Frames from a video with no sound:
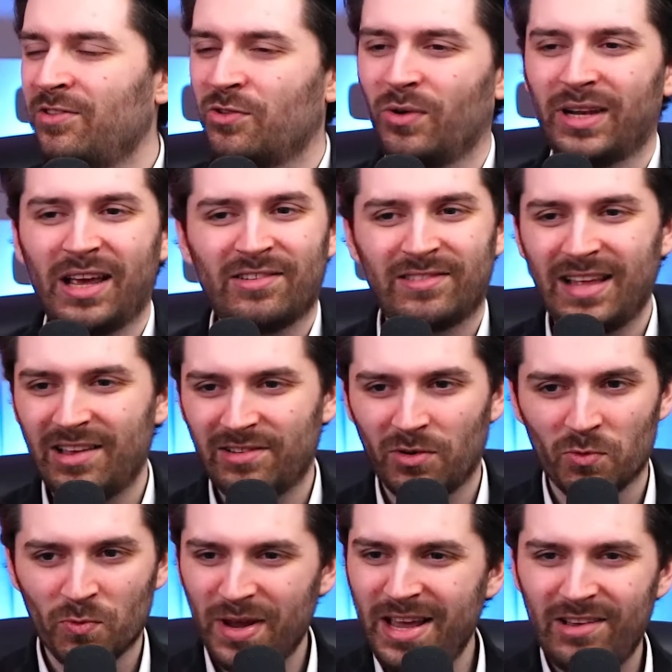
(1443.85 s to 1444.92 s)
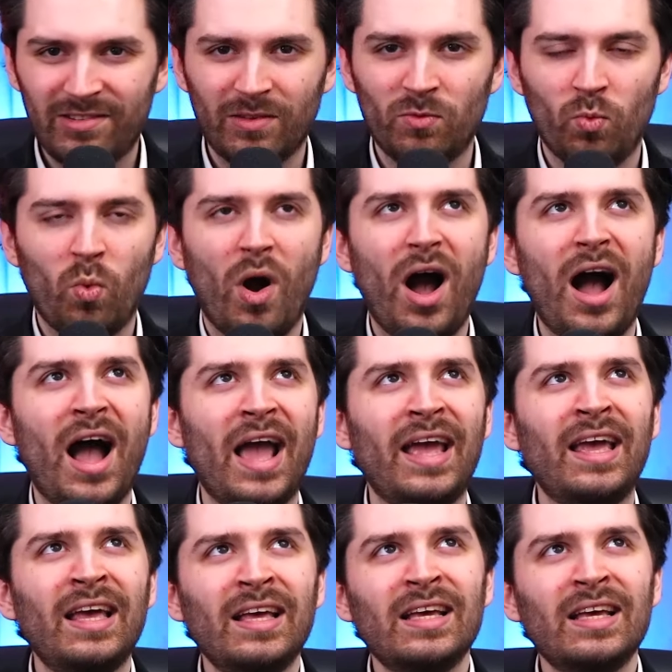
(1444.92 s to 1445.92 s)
or there's a reason why